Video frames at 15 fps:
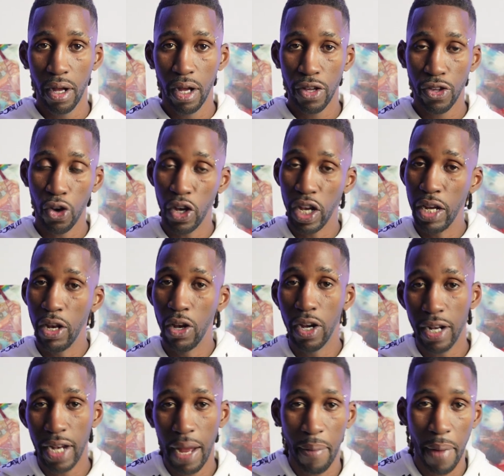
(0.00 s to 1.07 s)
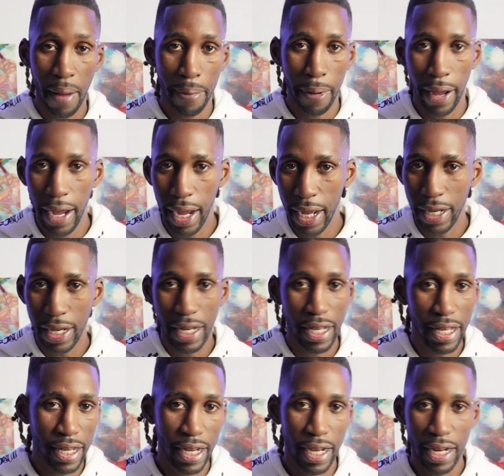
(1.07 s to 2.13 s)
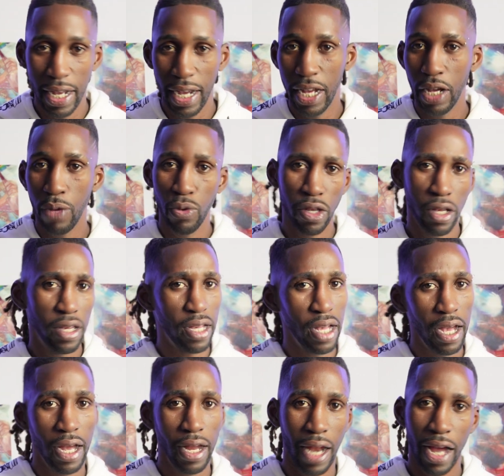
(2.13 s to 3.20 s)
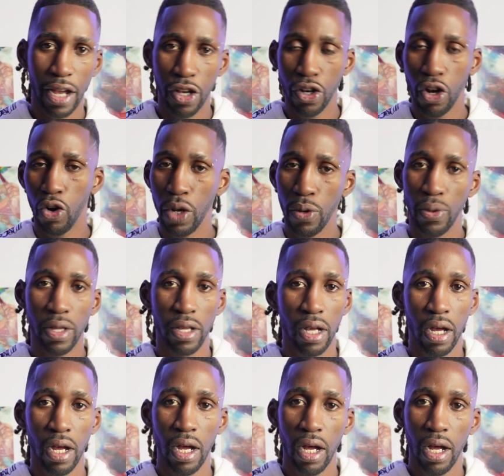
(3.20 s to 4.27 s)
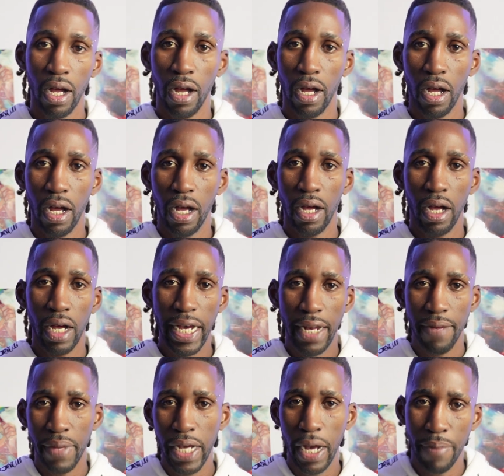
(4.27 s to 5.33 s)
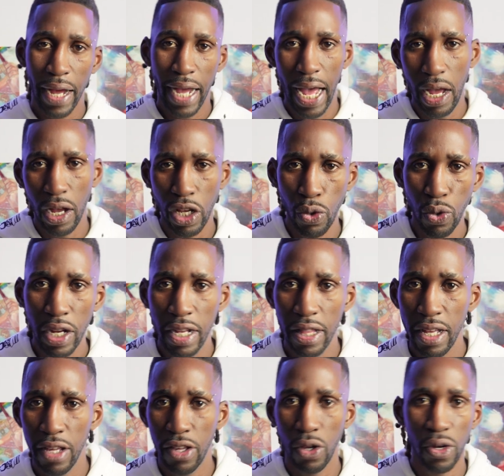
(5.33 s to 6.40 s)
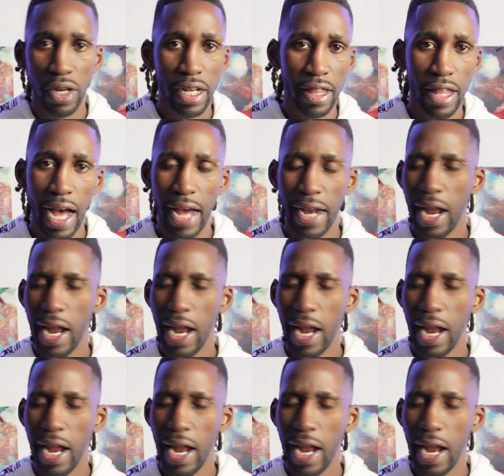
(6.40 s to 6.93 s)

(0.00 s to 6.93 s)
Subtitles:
So he looked at my page and he seen it and he was just saying like, he was hitting me up like, hey, you need this, you need that.